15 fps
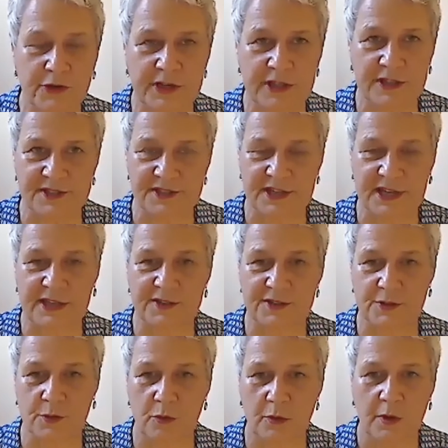in the States
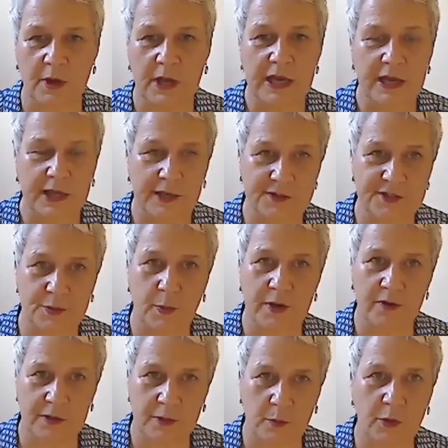or elsewhere
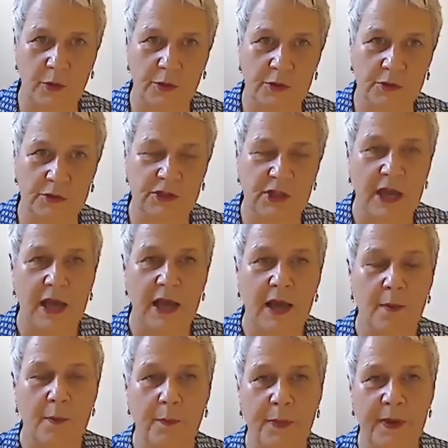in the world.
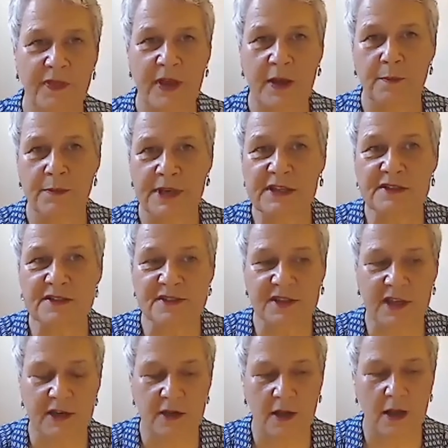But that means
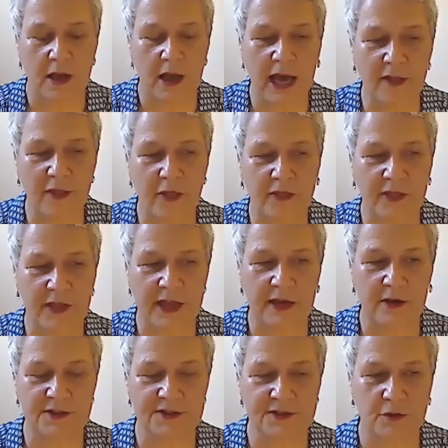that other
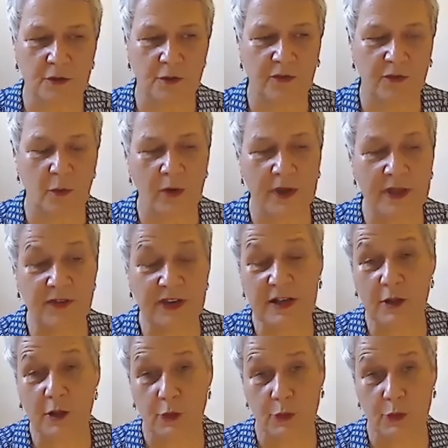than sort of, or even
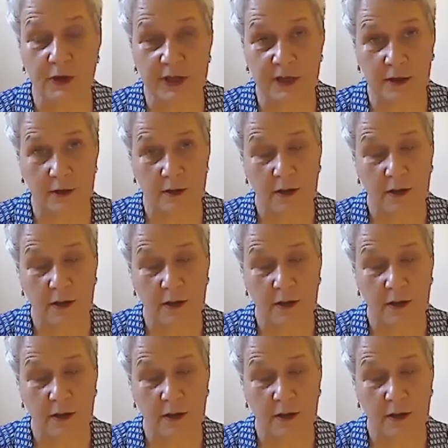including